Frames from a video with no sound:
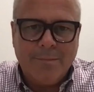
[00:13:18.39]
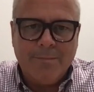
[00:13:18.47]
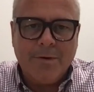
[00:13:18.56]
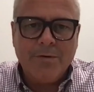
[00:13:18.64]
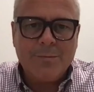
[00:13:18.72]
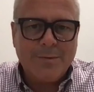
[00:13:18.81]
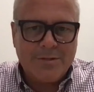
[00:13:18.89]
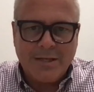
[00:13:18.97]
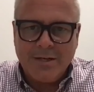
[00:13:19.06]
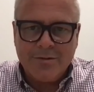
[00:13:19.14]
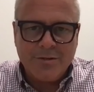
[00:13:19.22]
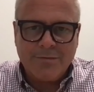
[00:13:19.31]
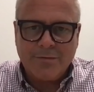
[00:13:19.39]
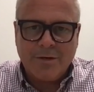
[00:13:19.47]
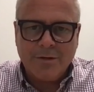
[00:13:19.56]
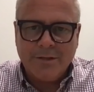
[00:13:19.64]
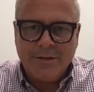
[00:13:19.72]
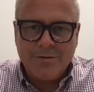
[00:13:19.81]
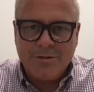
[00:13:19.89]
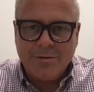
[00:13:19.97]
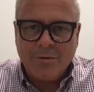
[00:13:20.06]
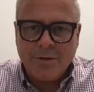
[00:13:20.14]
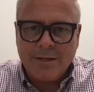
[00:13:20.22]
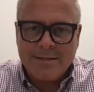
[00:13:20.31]
bonus percentages for all leaders in the
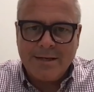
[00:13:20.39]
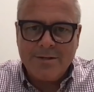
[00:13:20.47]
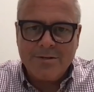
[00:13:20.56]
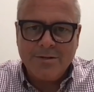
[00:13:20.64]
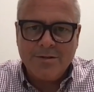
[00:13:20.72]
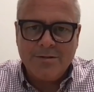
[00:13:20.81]
organization.